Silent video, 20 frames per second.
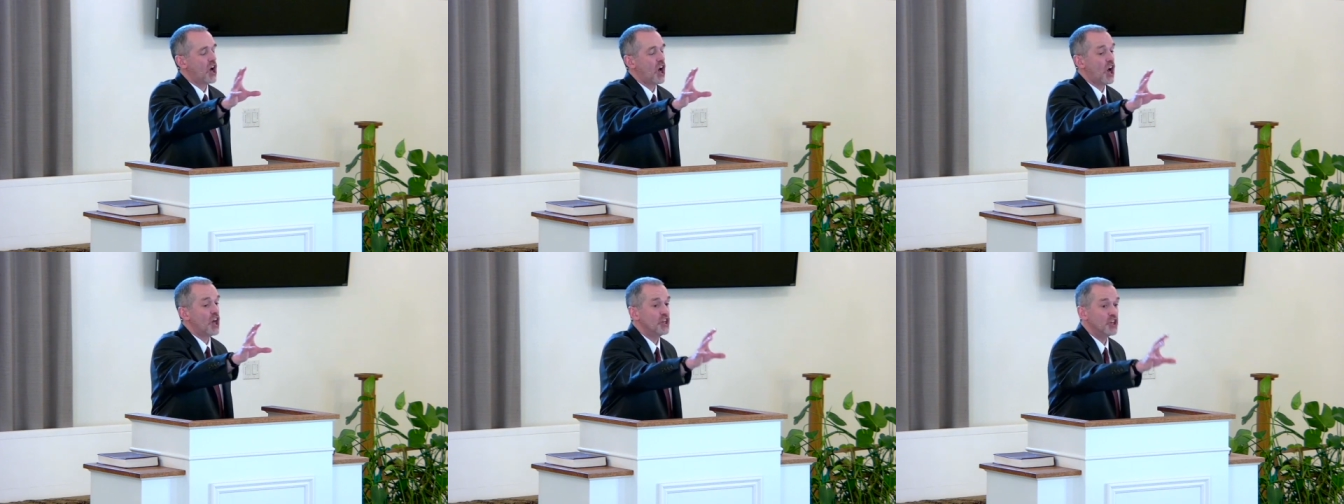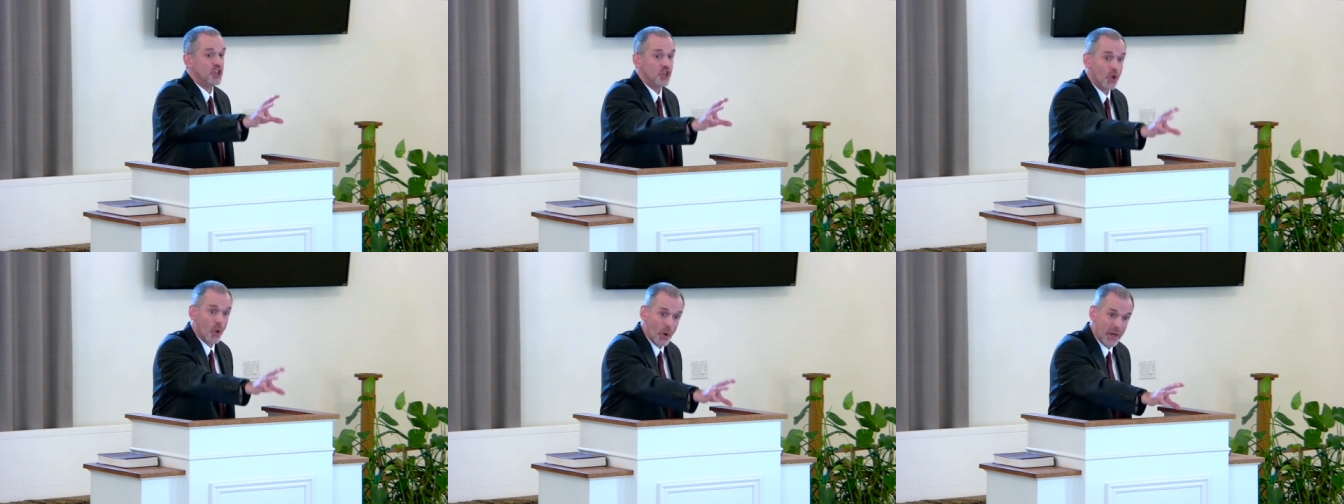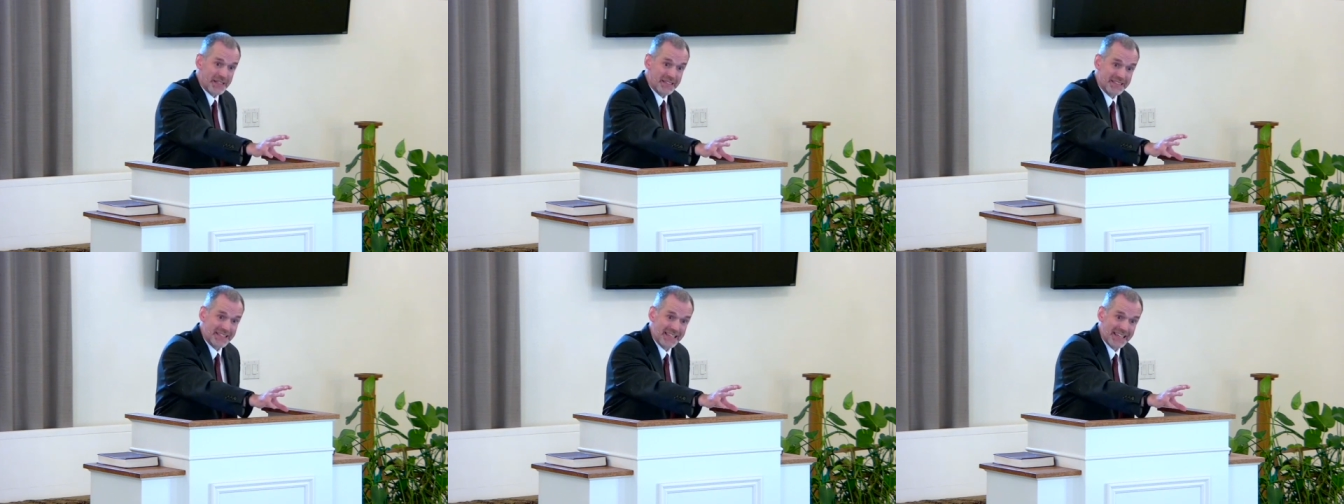
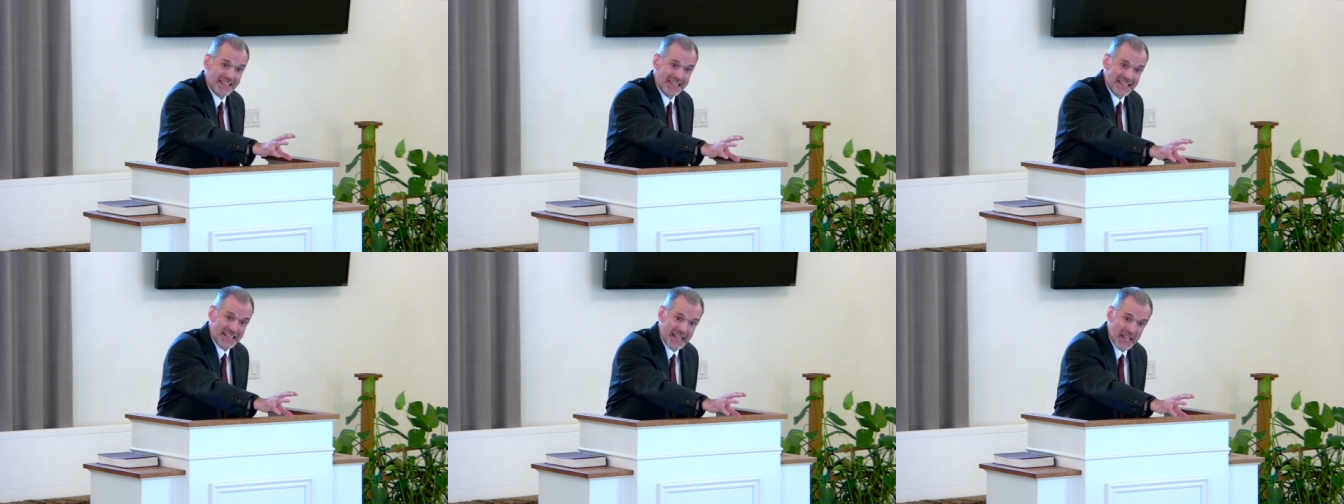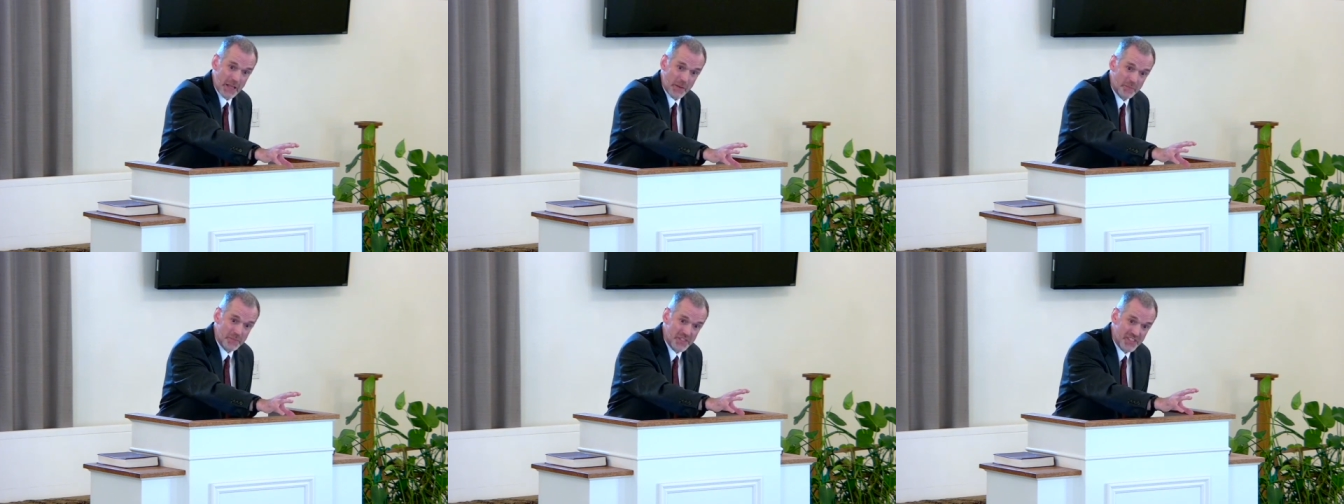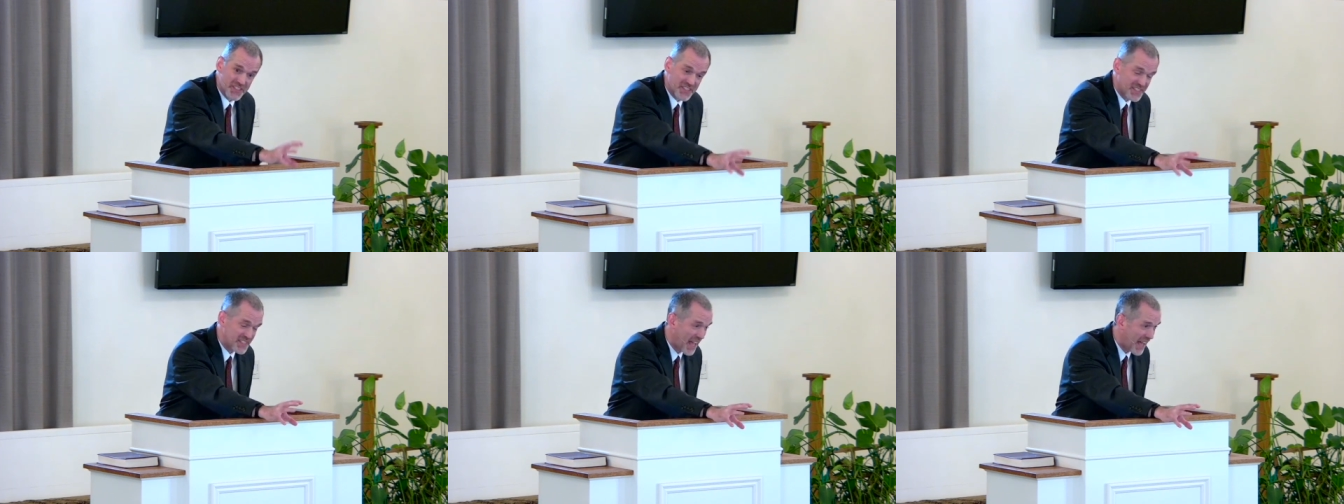anointed
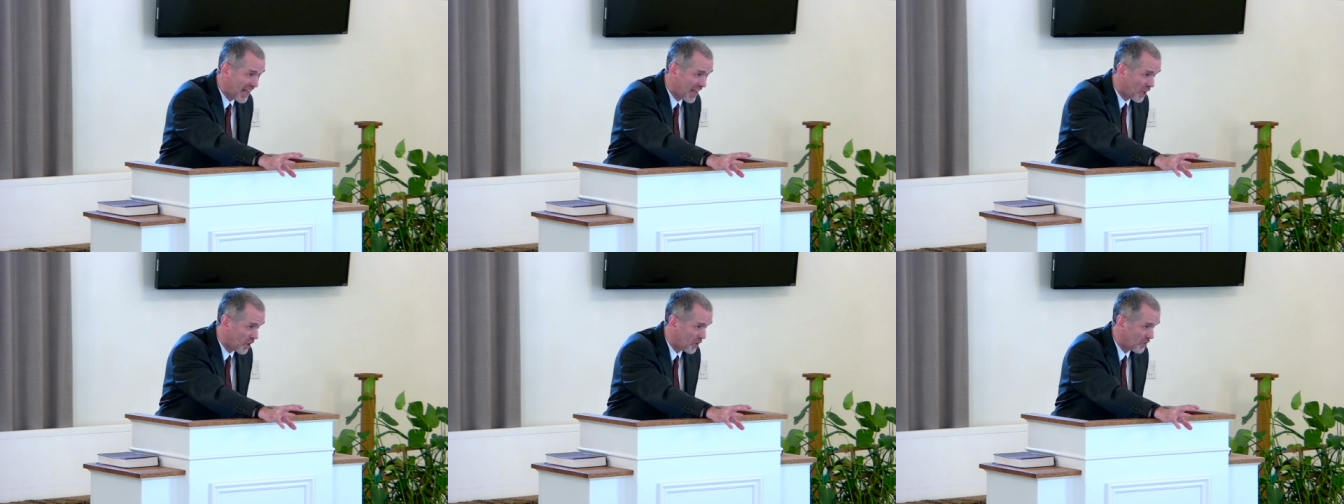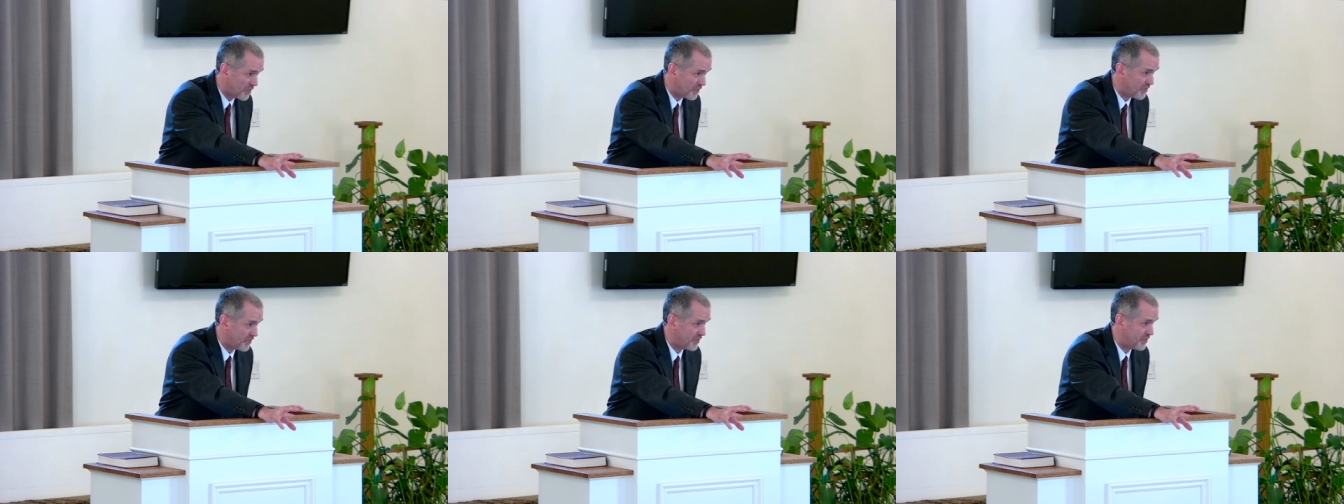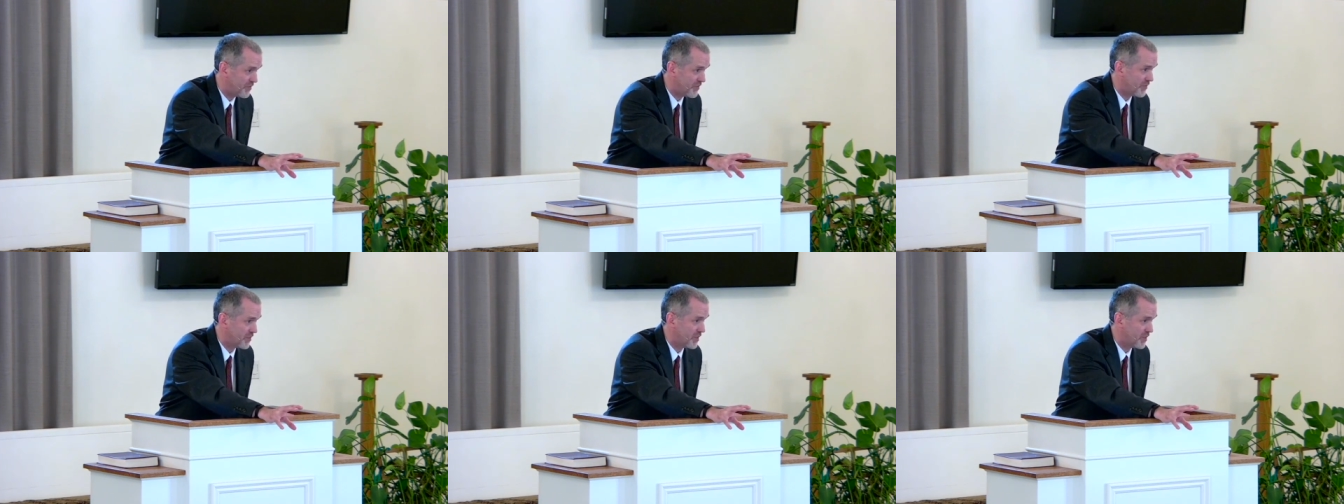himself